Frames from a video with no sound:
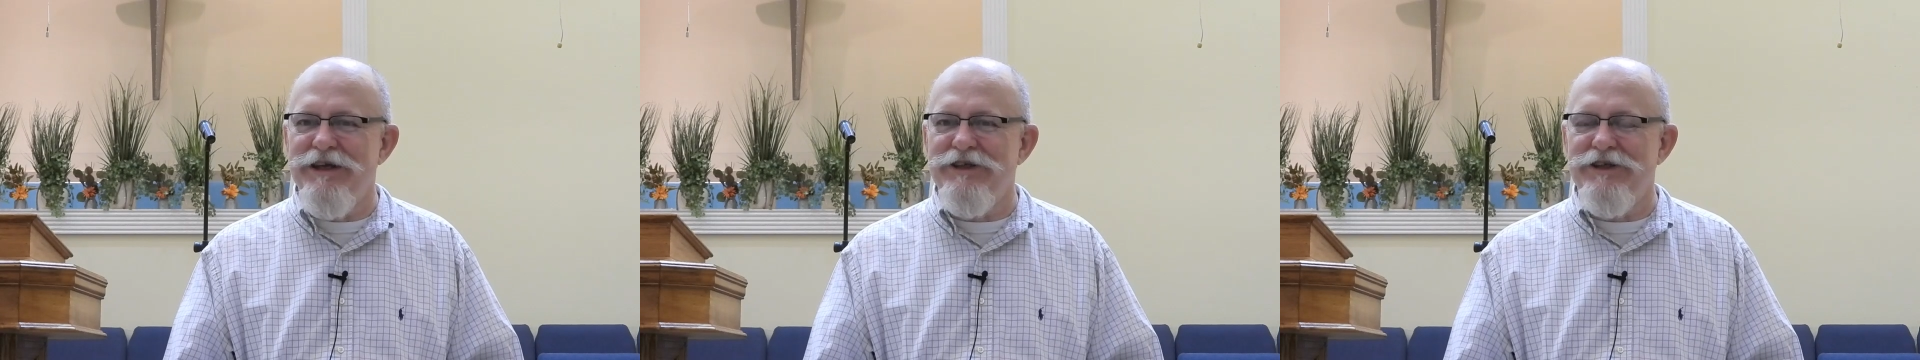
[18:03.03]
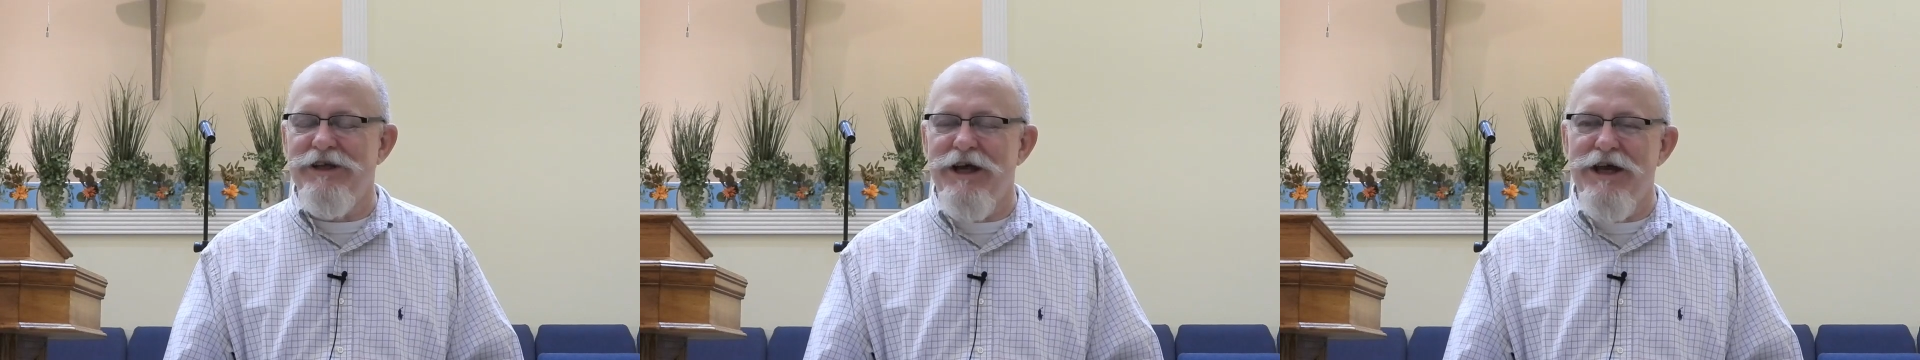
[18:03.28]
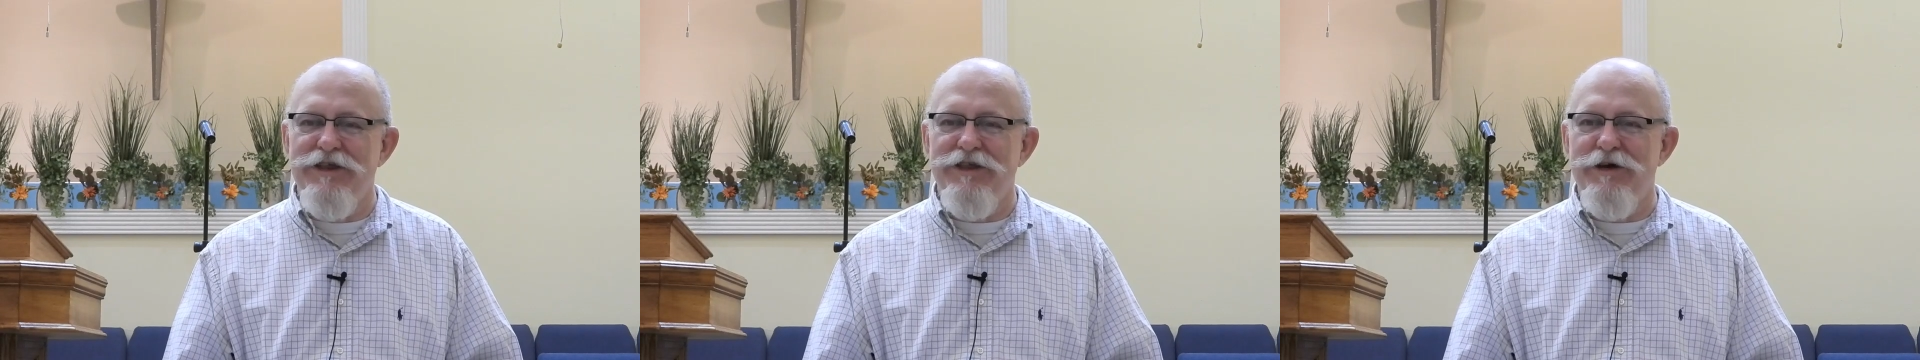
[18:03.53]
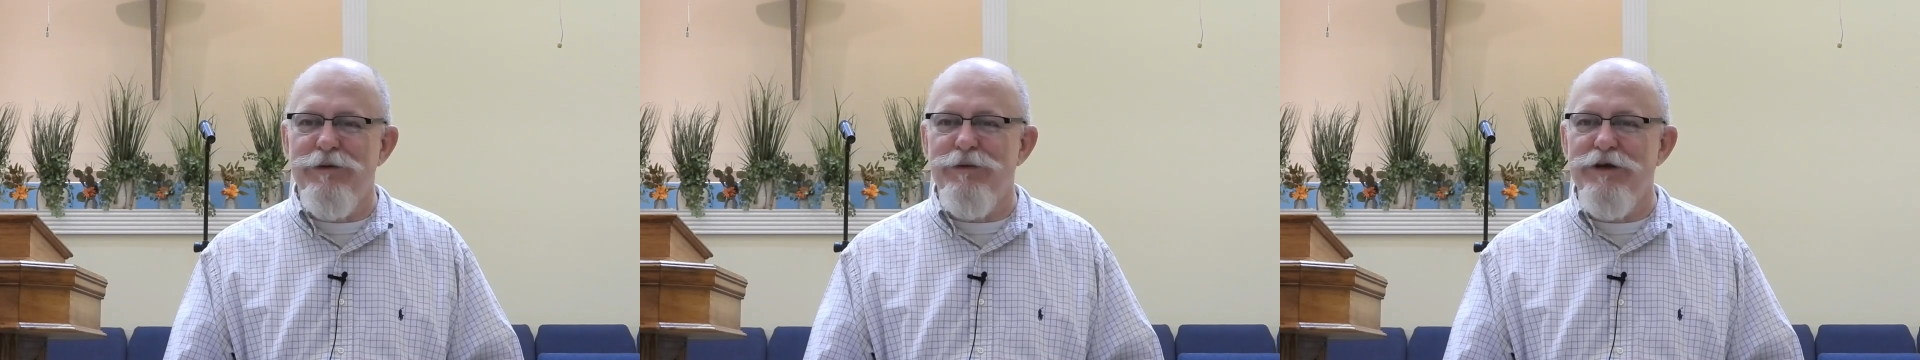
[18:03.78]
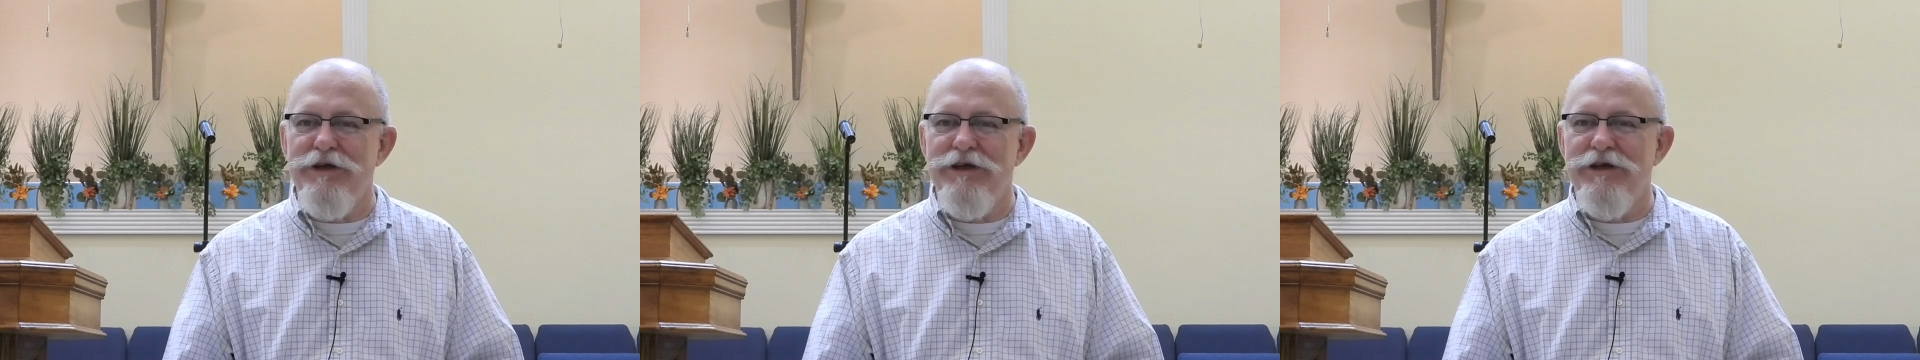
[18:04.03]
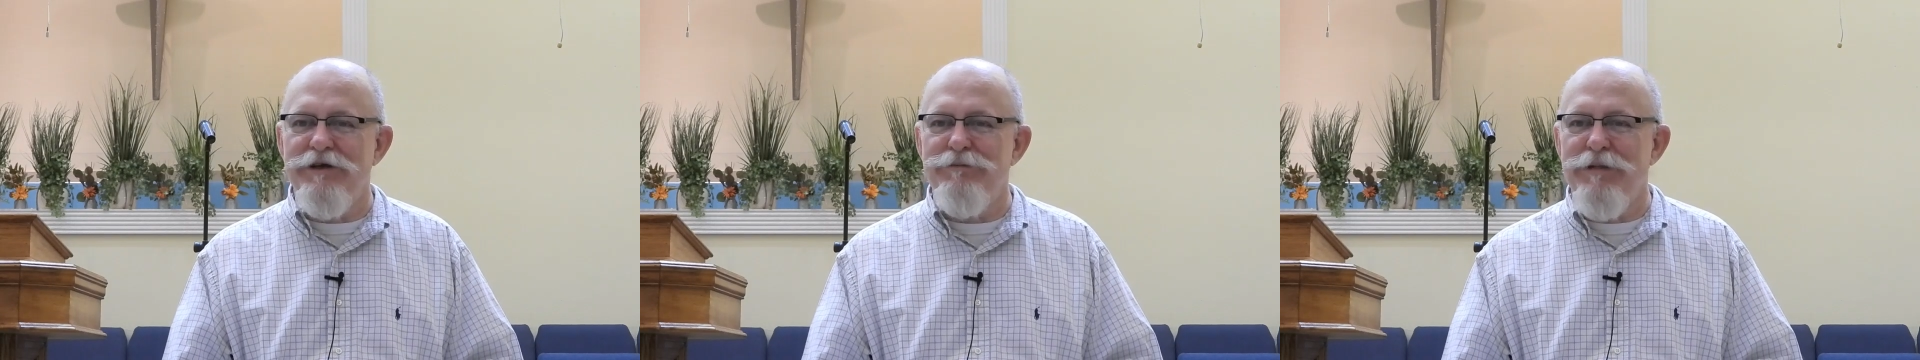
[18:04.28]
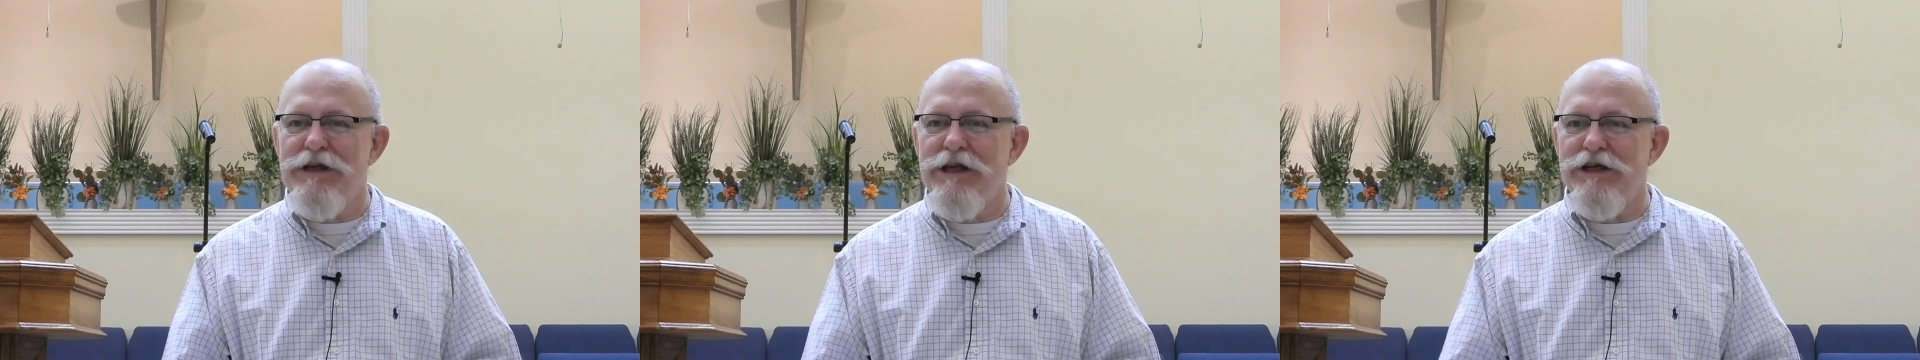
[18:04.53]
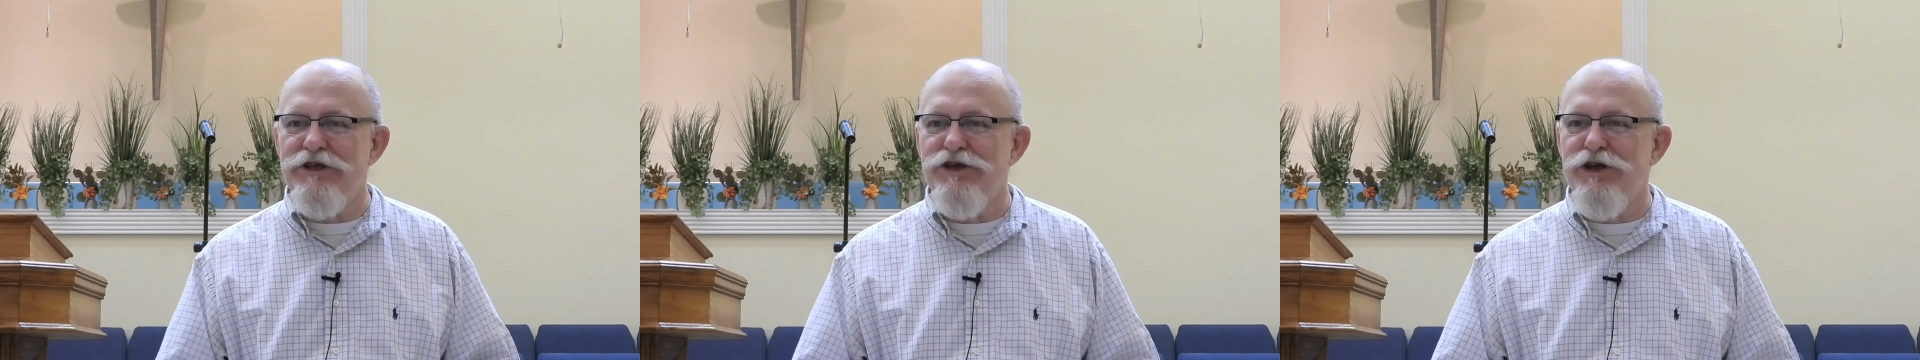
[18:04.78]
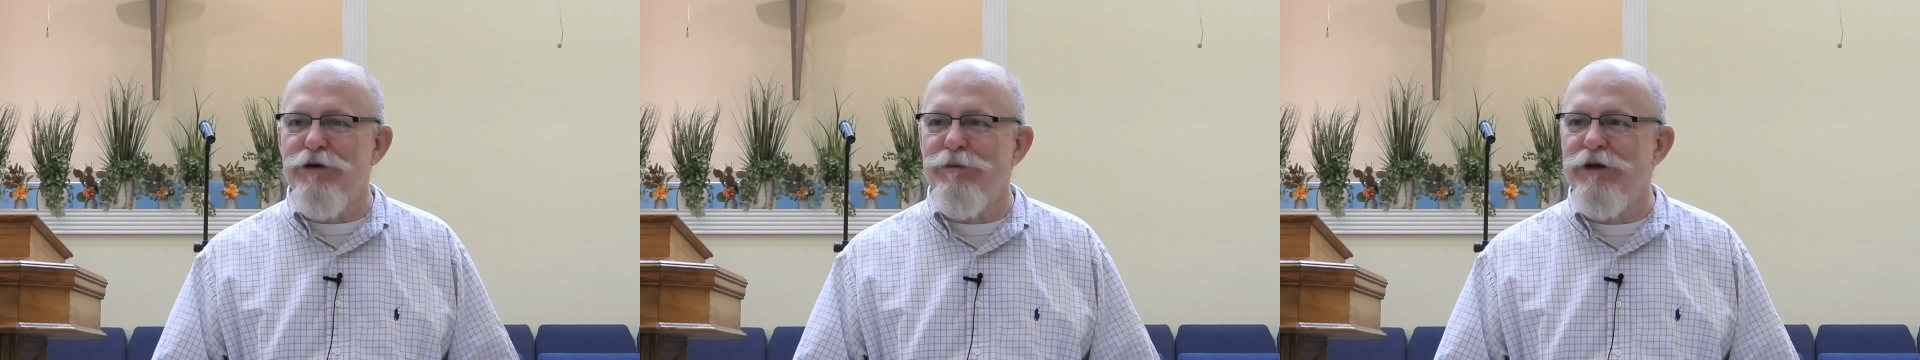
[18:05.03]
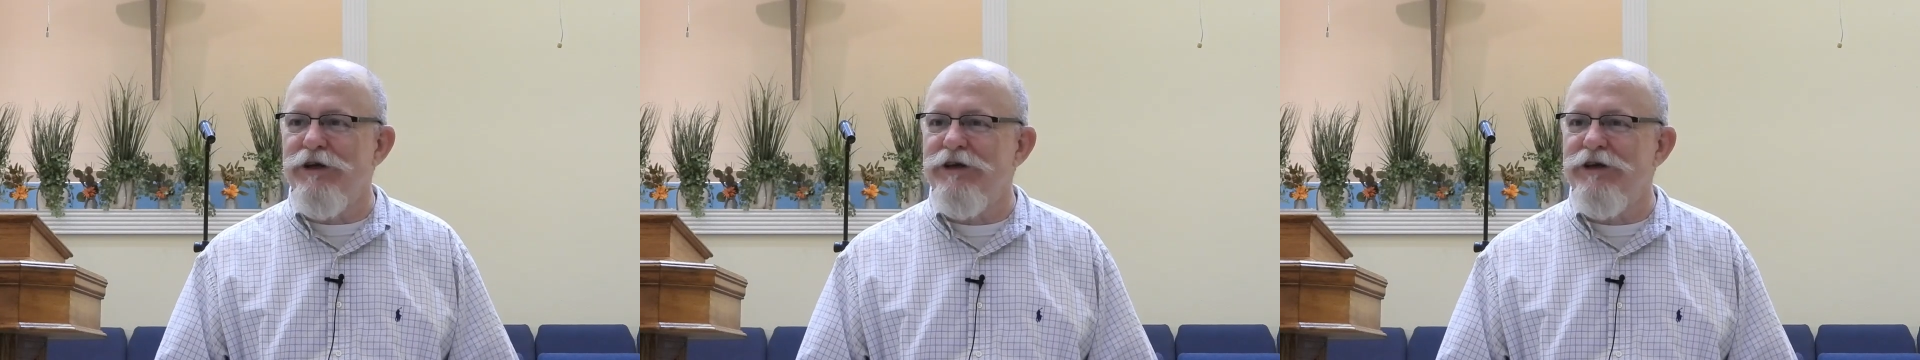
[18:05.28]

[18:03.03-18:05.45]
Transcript: He said, I thought we'd be like gentlemen